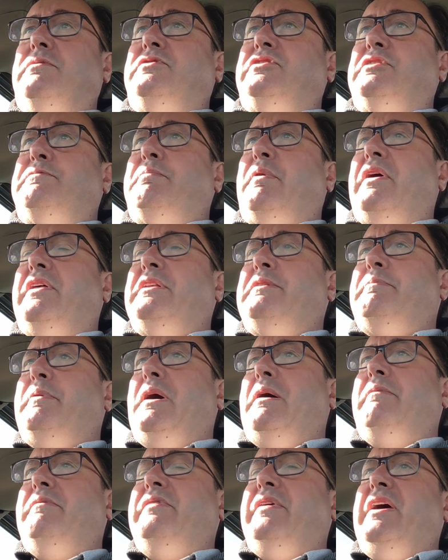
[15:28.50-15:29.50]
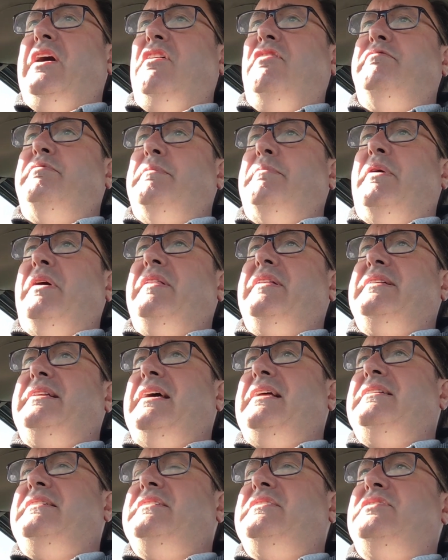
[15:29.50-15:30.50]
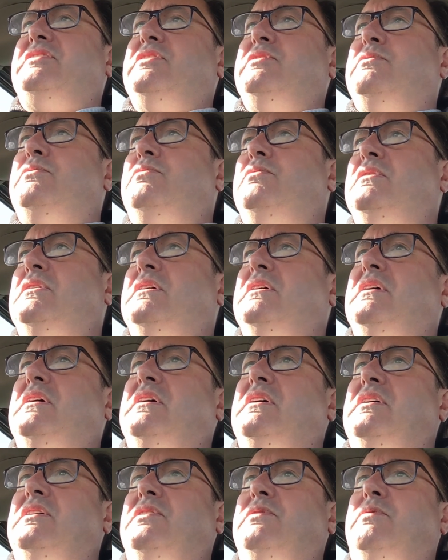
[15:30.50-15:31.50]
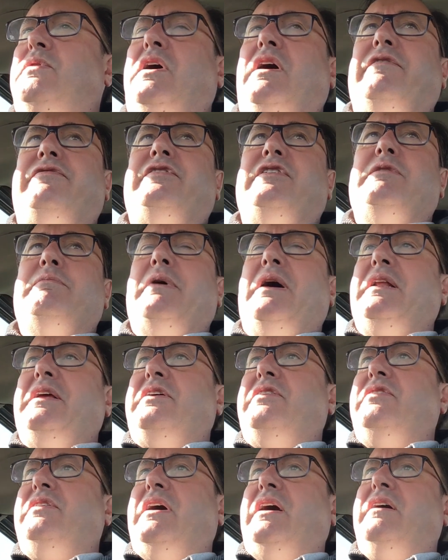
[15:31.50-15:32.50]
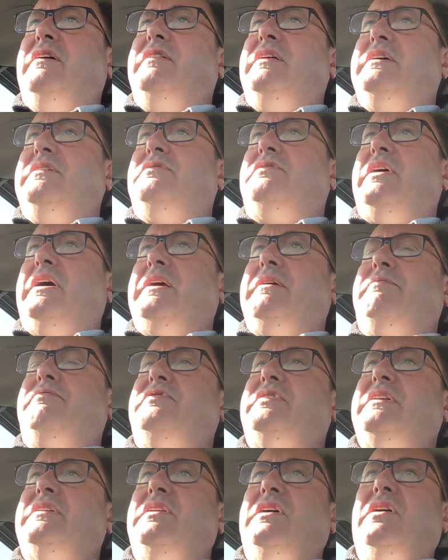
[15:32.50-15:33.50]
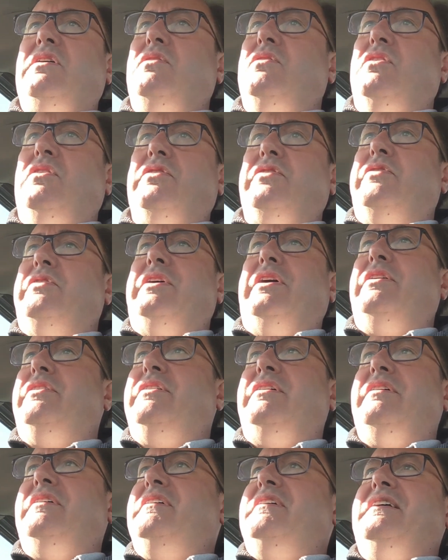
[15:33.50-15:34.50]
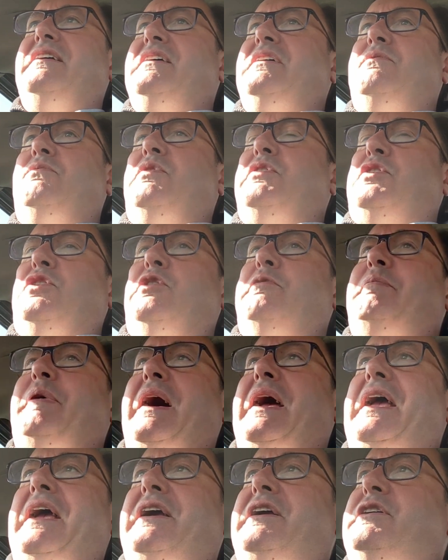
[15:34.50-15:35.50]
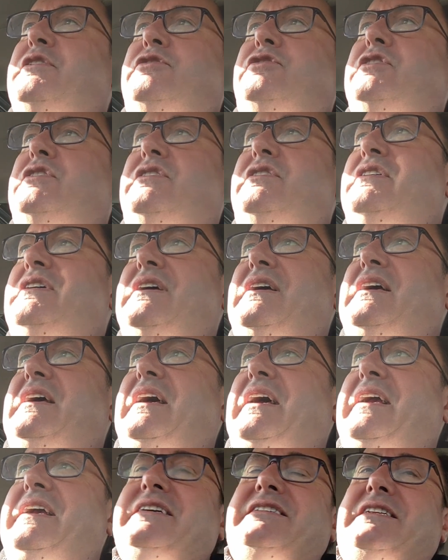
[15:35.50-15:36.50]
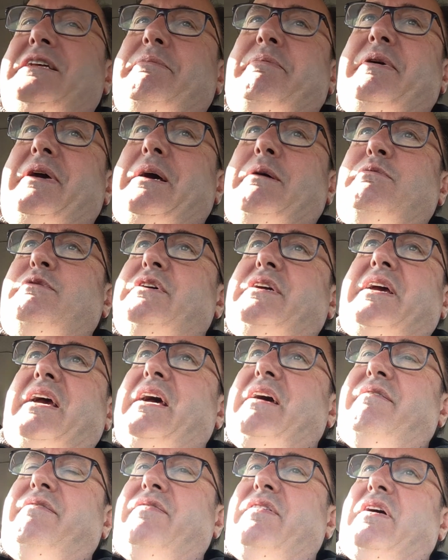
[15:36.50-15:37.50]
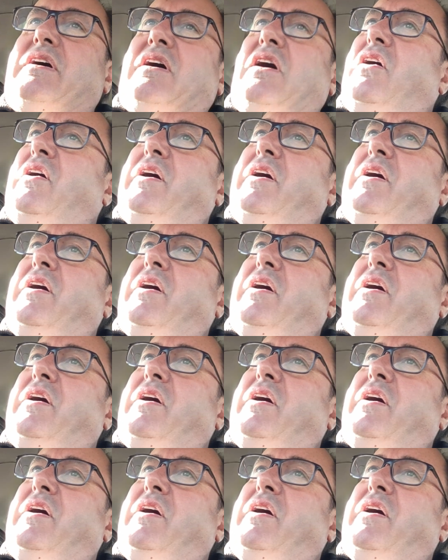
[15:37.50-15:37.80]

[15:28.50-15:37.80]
just by the Department of Health or by the dentists who, who were after the money. You know, they they've said no. Look, you know, what you're paying, you should easily be able to get a, a